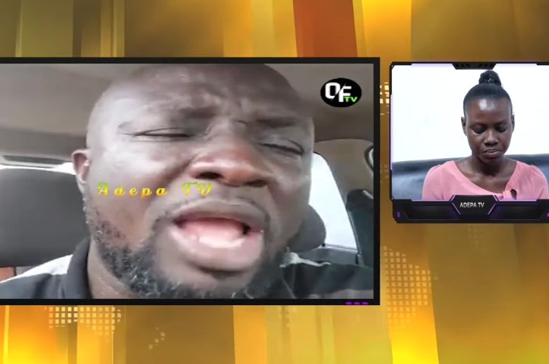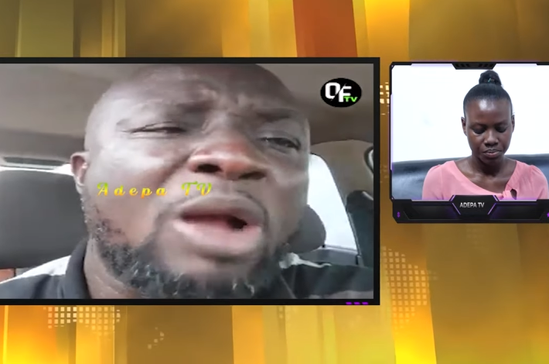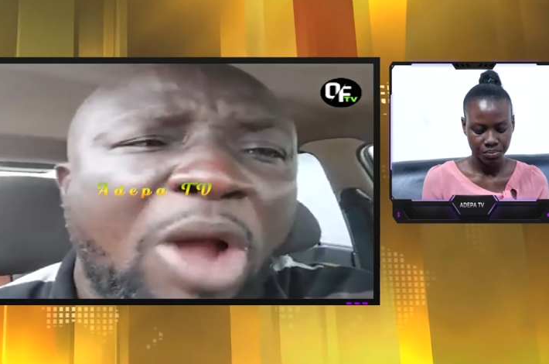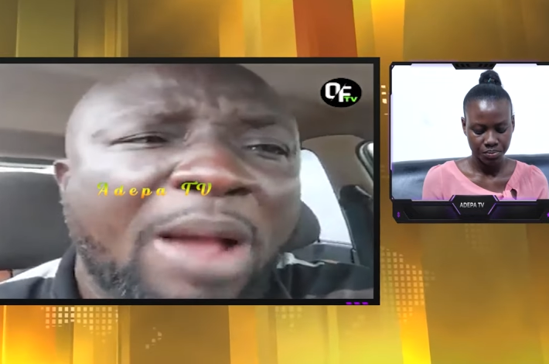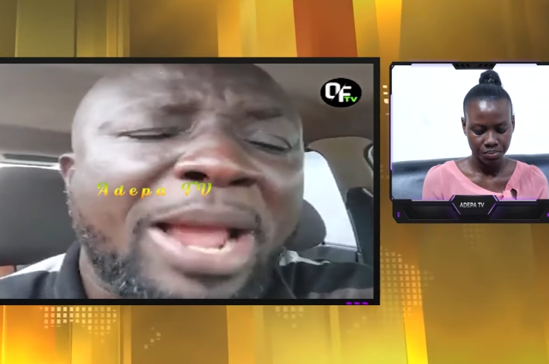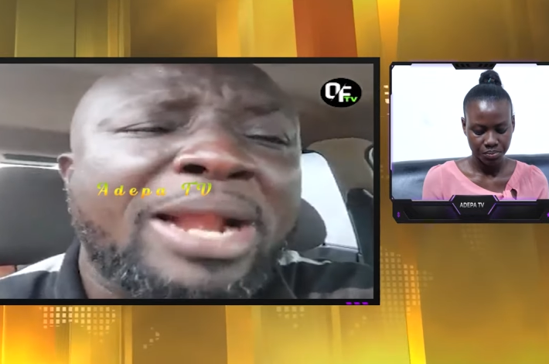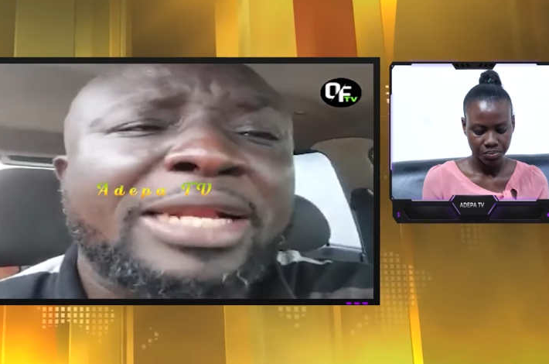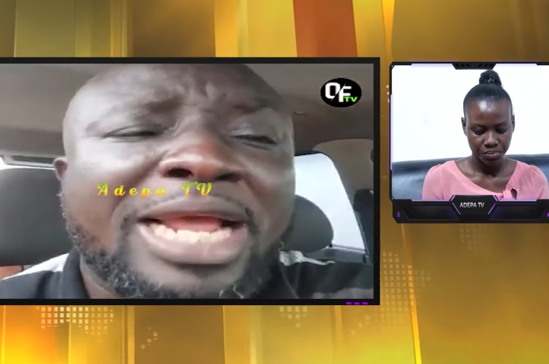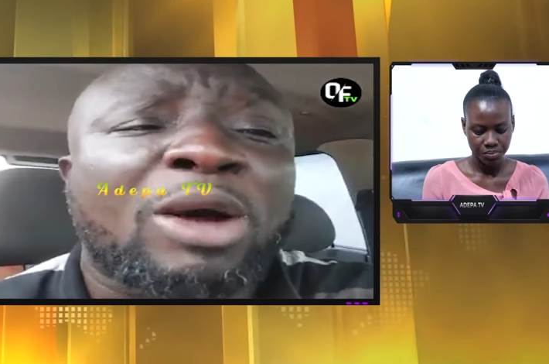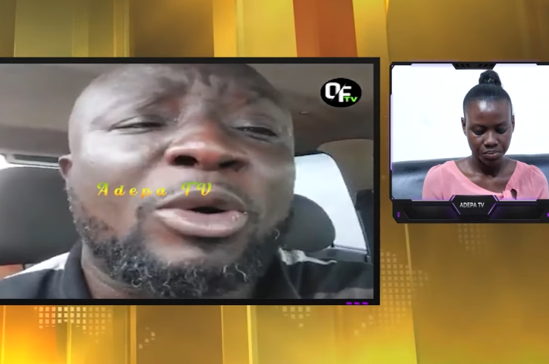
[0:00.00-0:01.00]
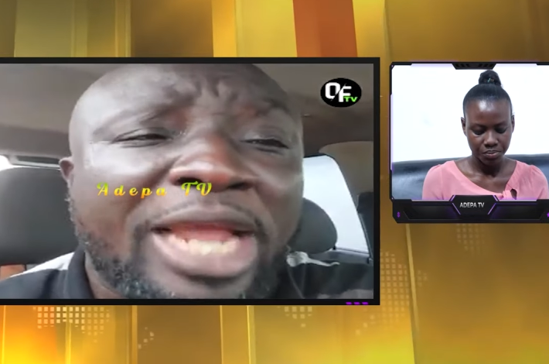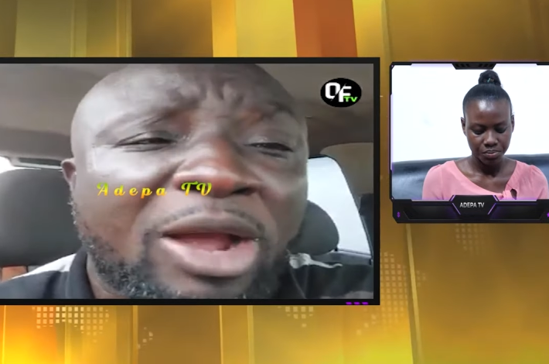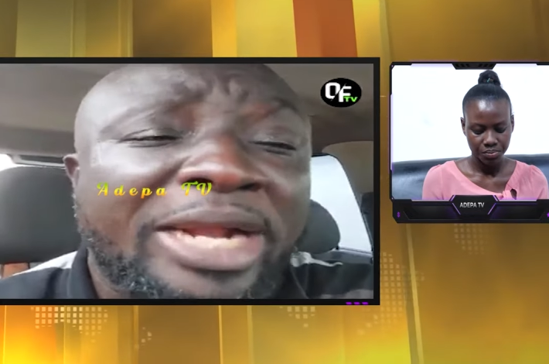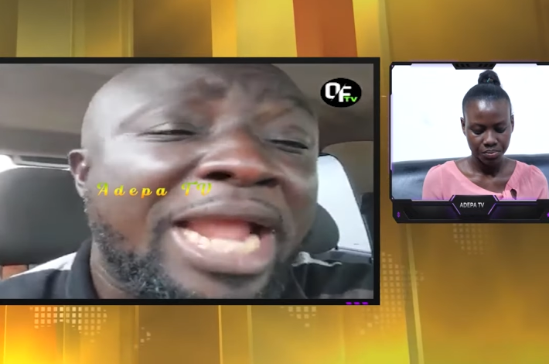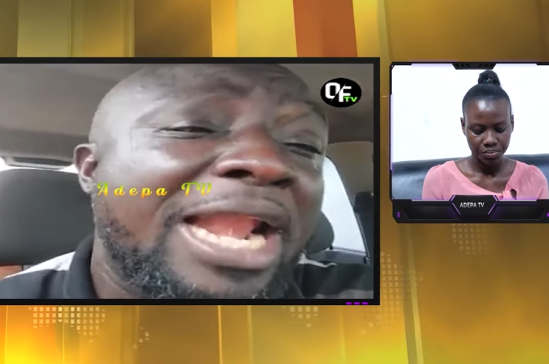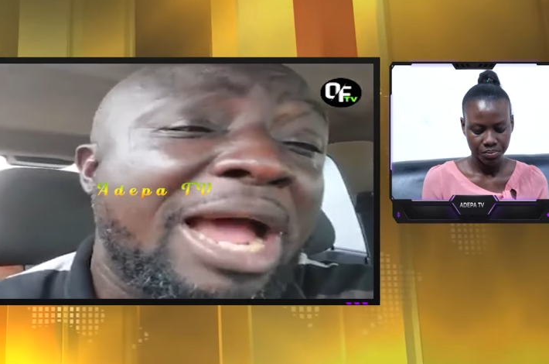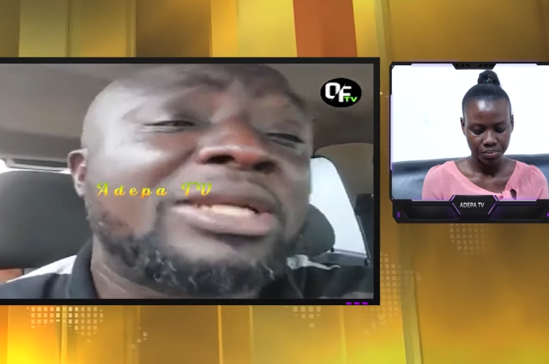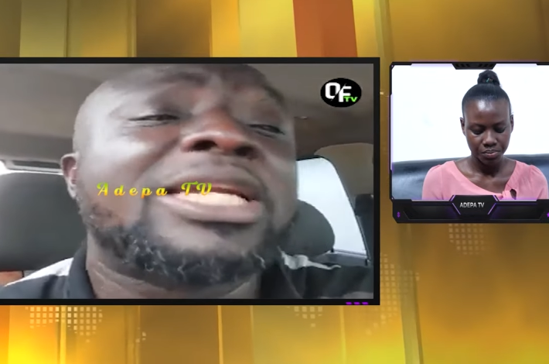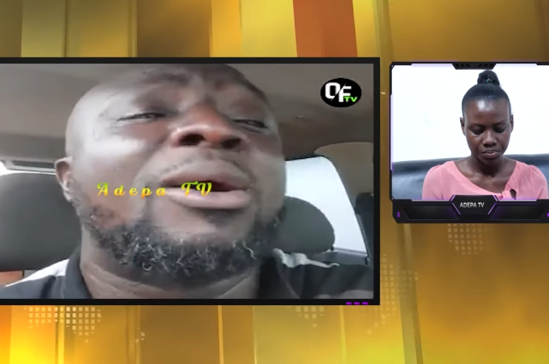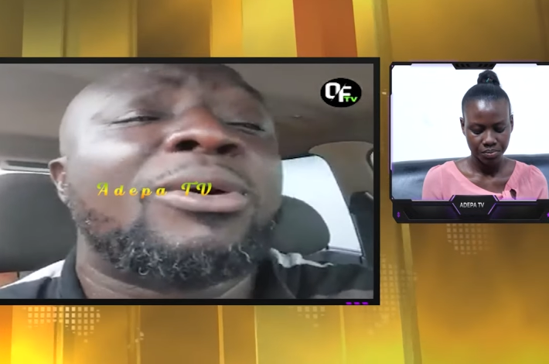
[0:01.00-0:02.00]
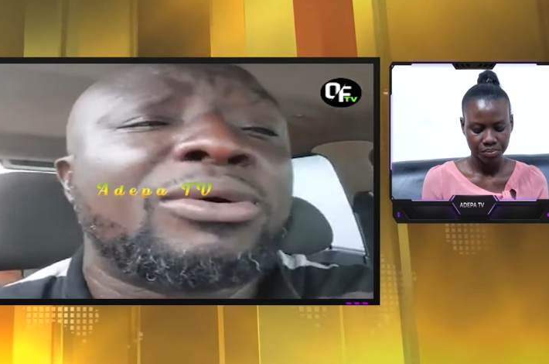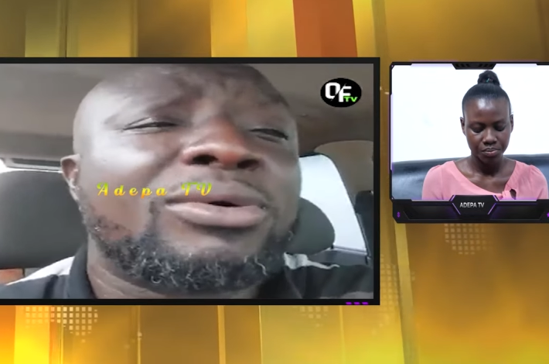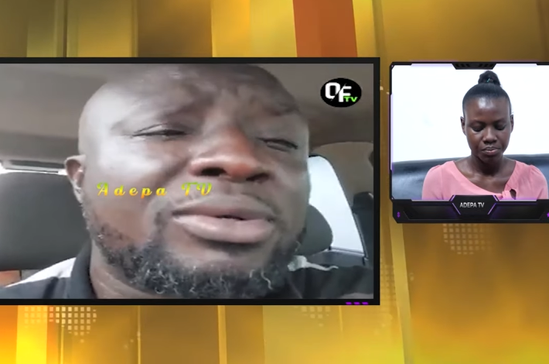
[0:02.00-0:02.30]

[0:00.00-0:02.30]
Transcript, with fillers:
Speaker 1: A crabman, I don't know where or Kelly with Jaw.